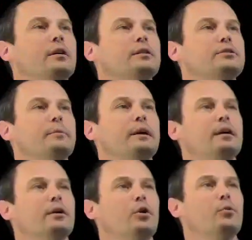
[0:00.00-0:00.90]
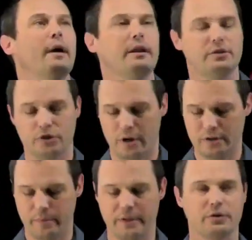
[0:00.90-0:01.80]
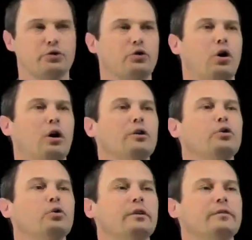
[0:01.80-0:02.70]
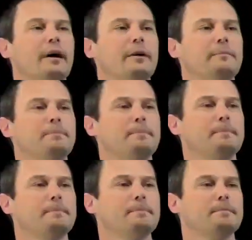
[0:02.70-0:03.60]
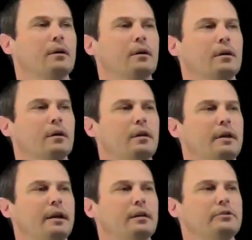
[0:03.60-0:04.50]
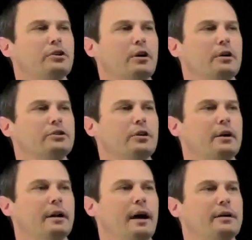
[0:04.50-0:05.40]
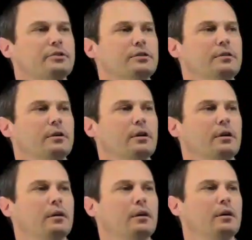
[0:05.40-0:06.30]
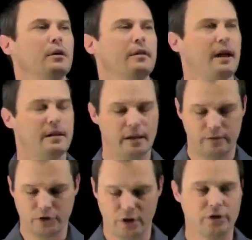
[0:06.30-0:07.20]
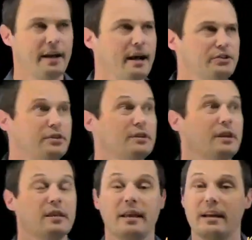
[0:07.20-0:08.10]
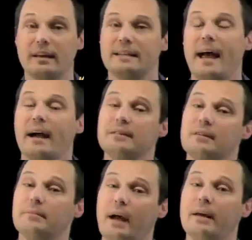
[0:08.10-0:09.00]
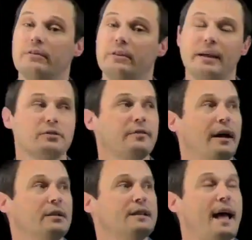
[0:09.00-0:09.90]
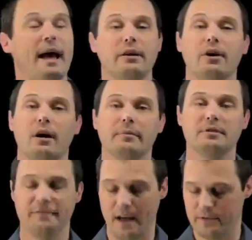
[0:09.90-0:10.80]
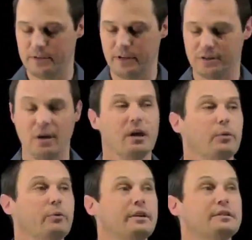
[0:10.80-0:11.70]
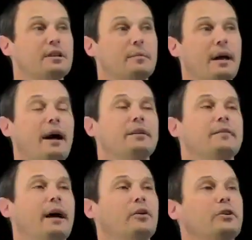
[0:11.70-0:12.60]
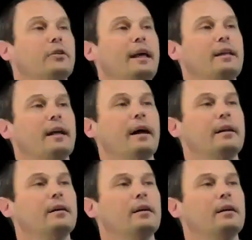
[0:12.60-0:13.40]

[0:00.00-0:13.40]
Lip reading: to make an O- charge. That makes a strong nucleophile. A negative charge on oxygen. That negative charge on oxygen can then attack some kind of electrophile to add carbons 5 and 6. We would need some kind of alkyl halide